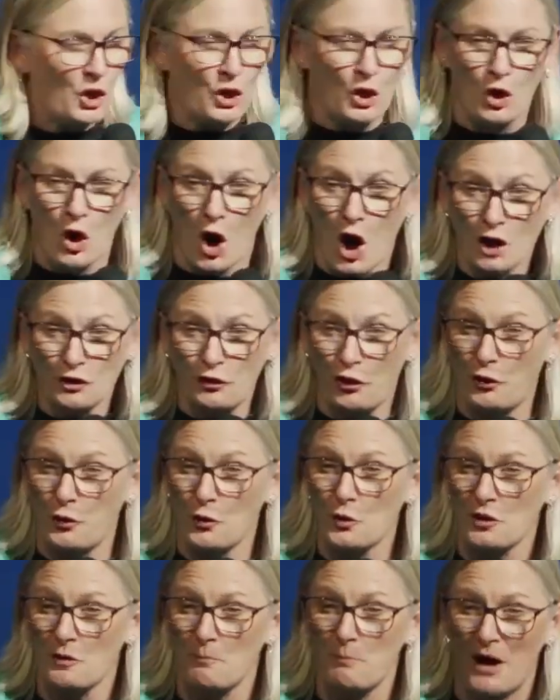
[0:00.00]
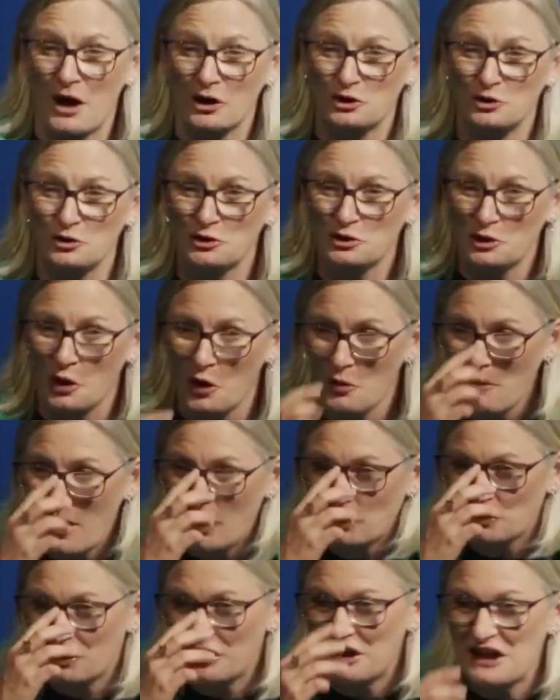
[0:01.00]
God thought about you so
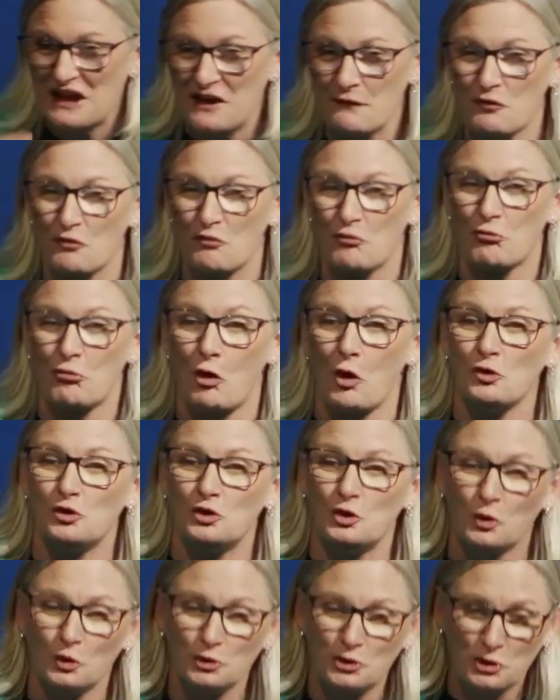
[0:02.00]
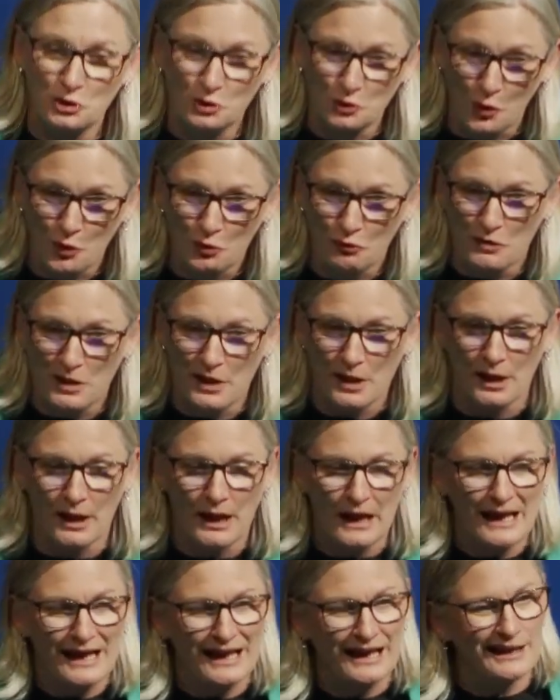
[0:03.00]
much that He even wrote your story
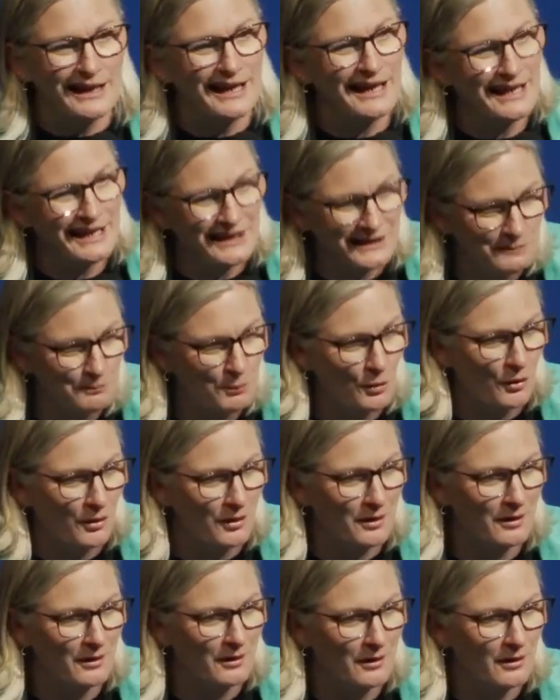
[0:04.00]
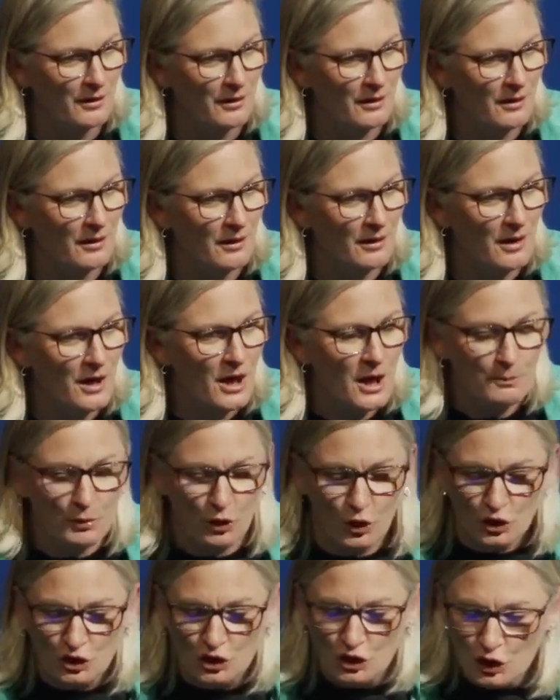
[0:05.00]
in His book
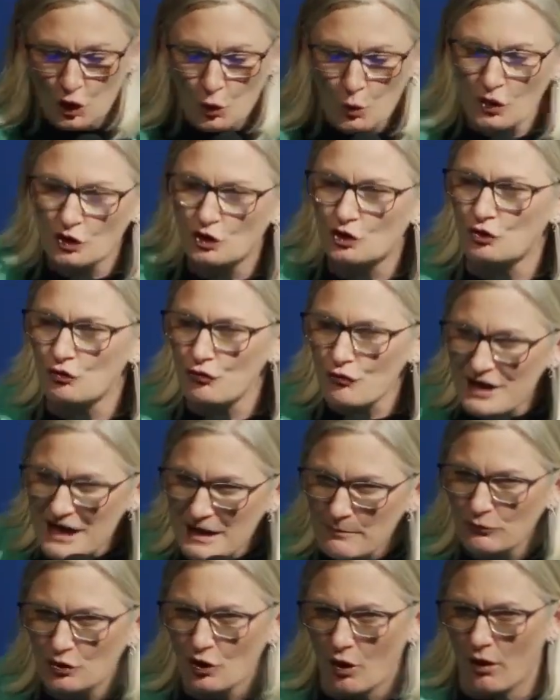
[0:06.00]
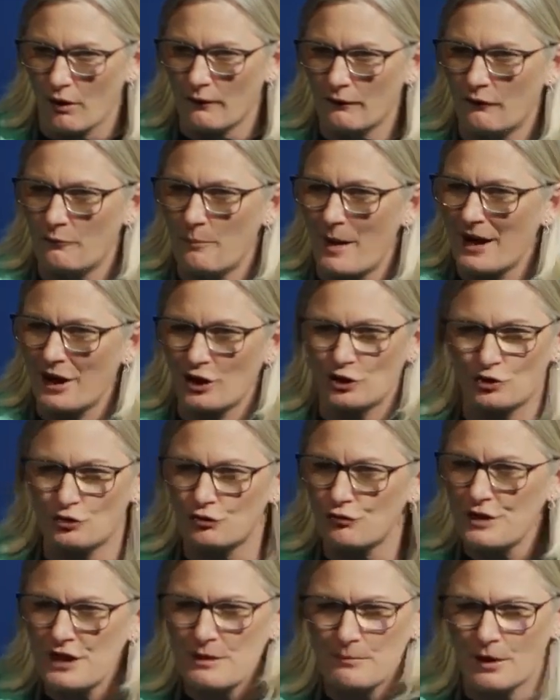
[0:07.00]
because you were dreamed of by a
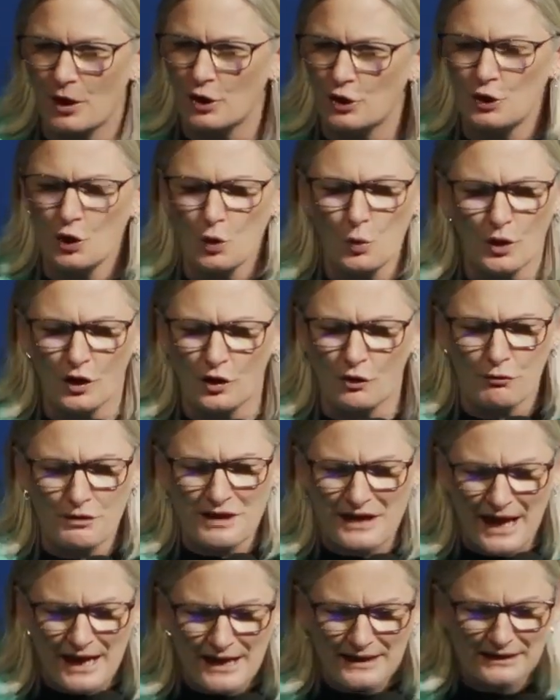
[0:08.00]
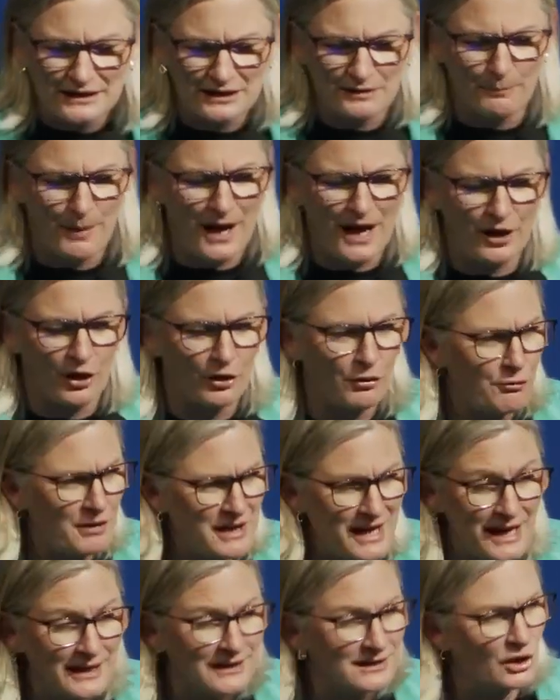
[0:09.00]
dreamer. You were created by a
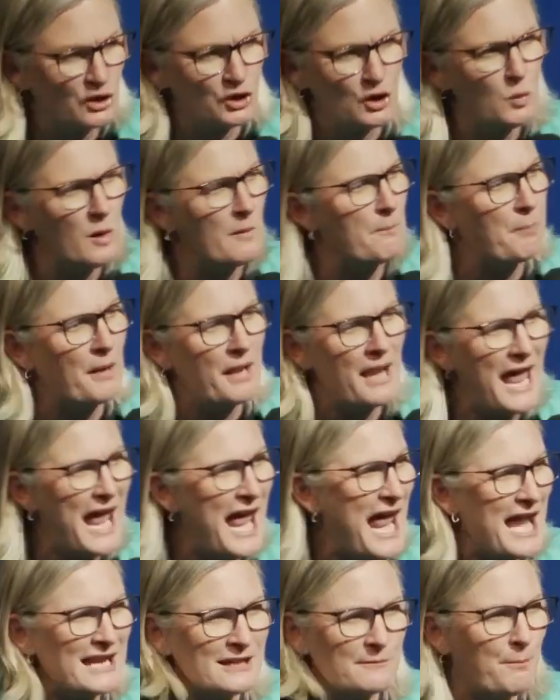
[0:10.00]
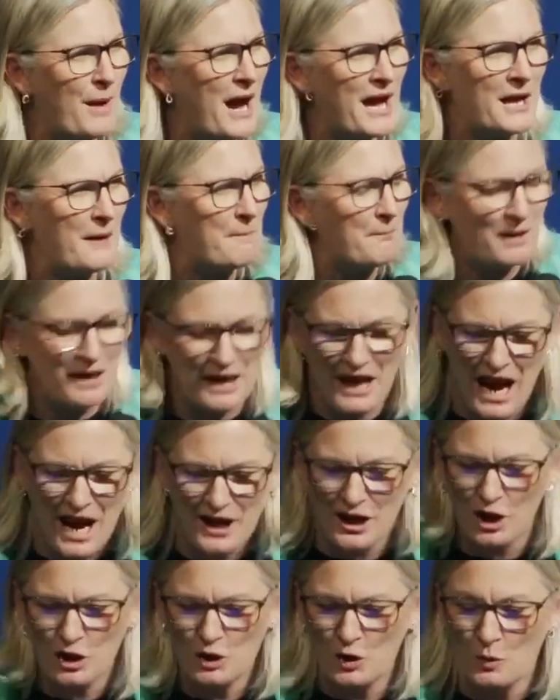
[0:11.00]
creator. You were planned by a
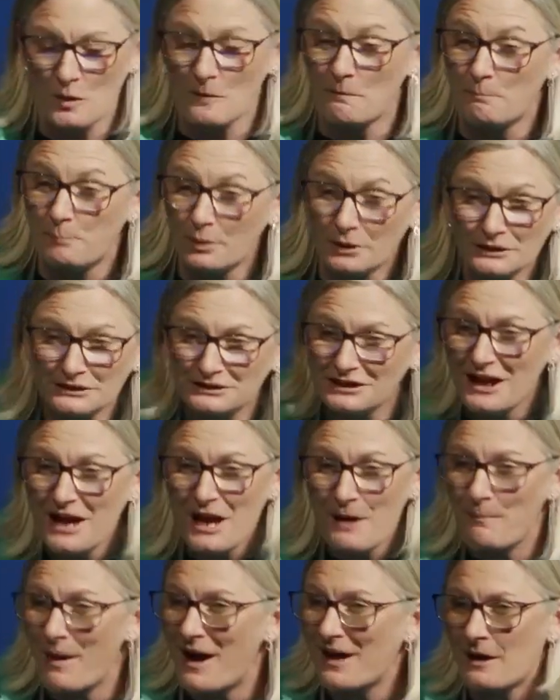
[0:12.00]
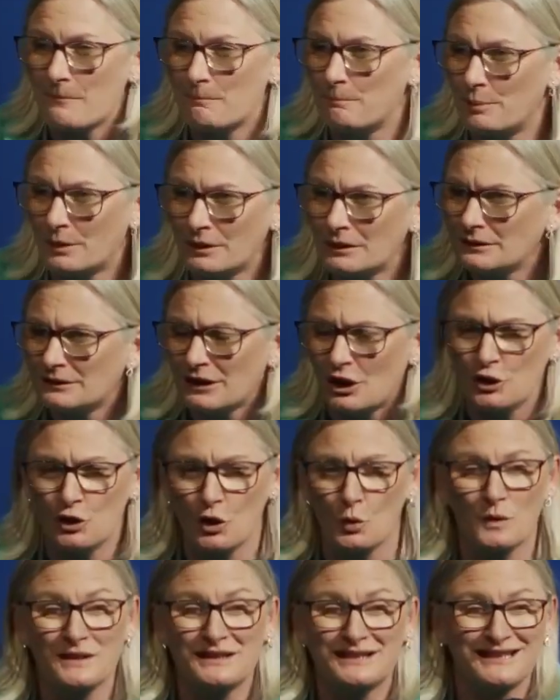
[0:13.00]
planner. You were built by a builder.
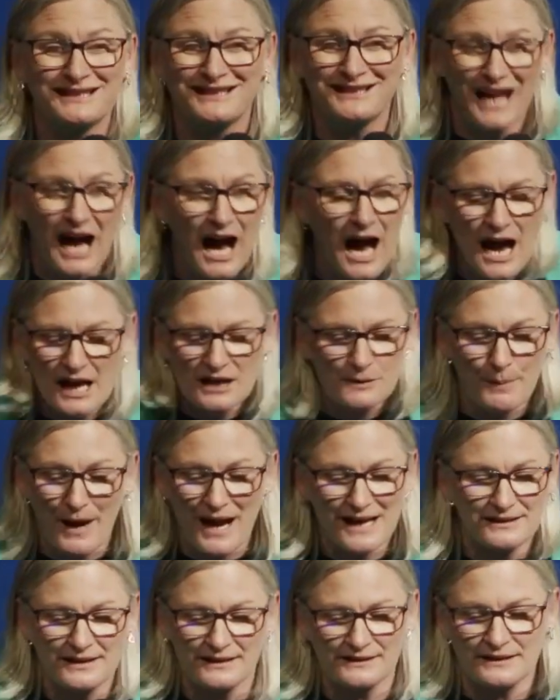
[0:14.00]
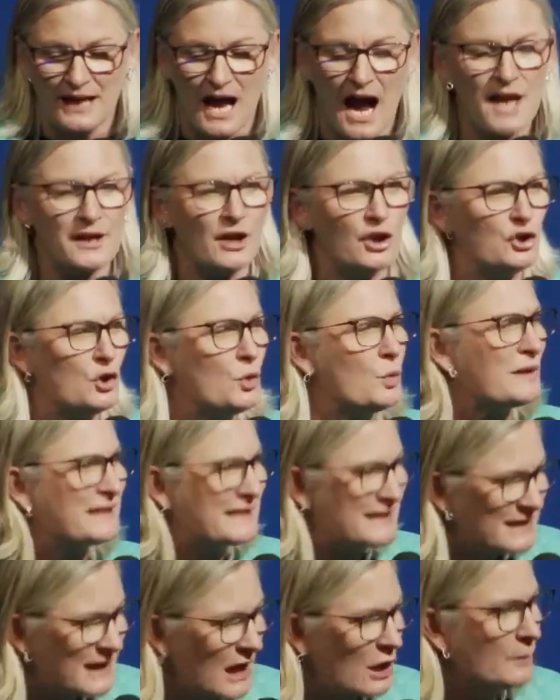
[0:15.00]
You were designed by a designer. You were
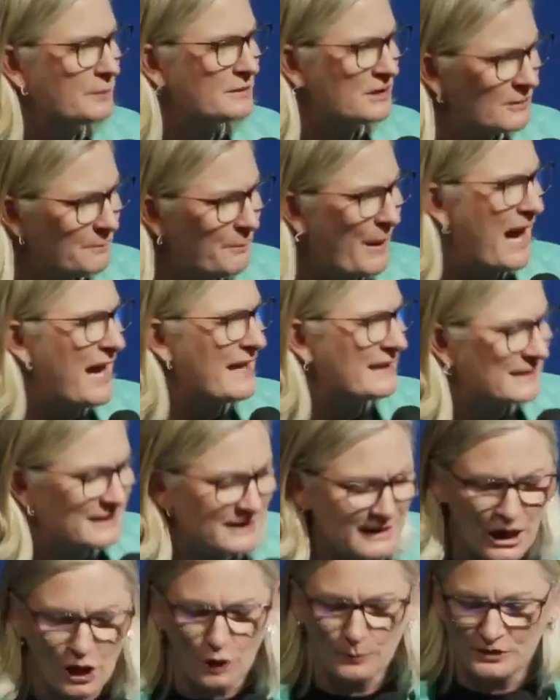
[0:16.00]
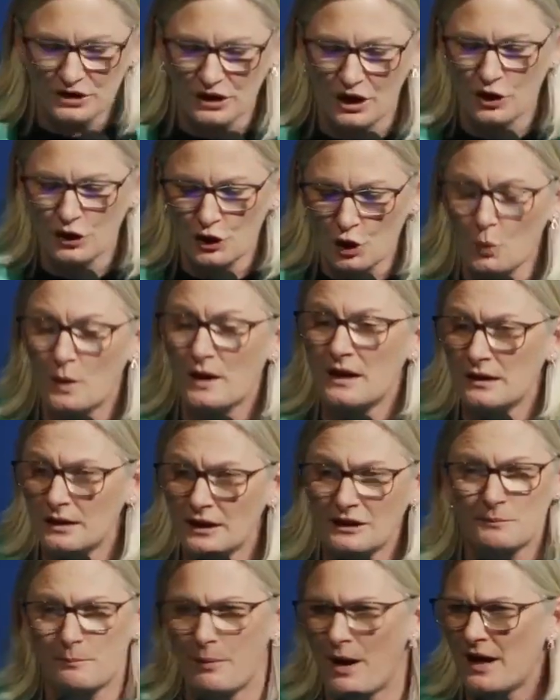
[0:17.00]
sculpted by a sculptor, and you were
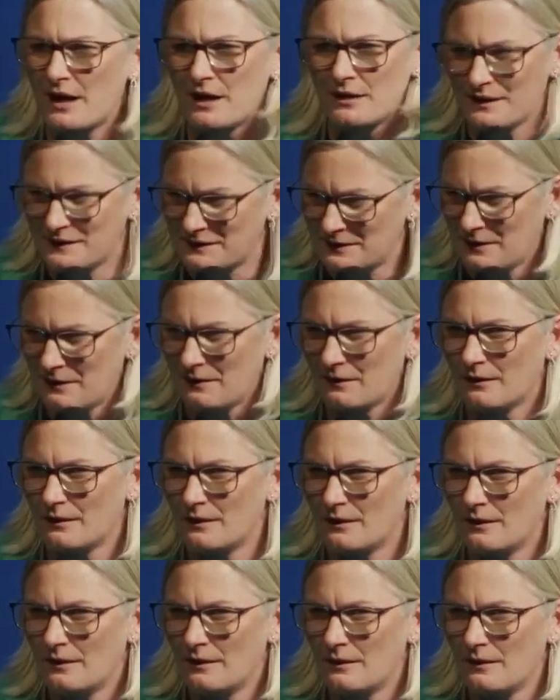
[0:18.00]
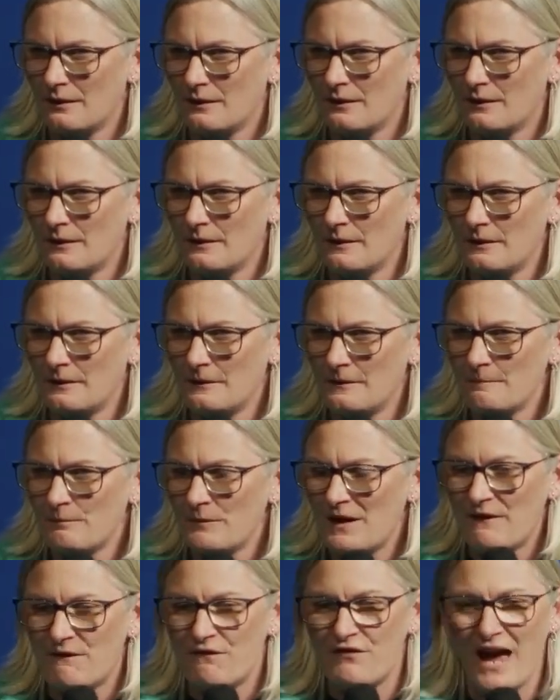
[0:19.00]
knit by a knitter
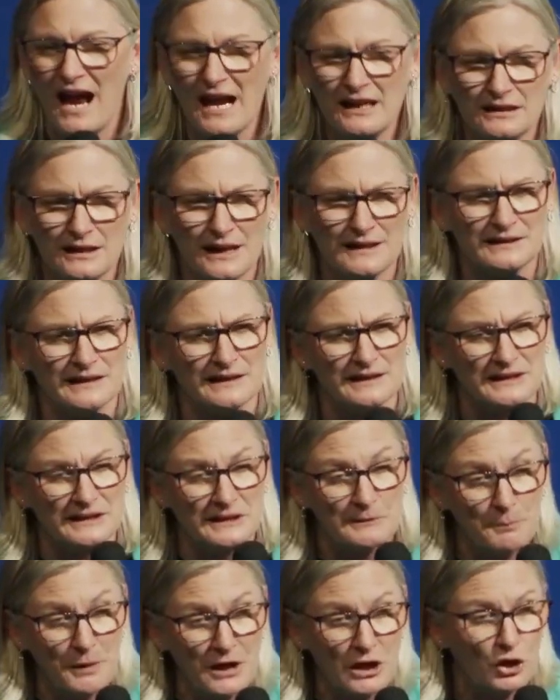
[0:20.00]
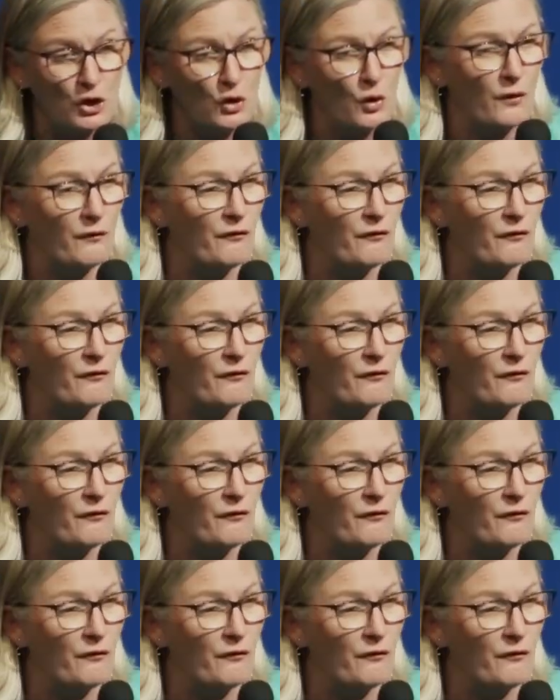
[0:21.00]
if that doesn't speak your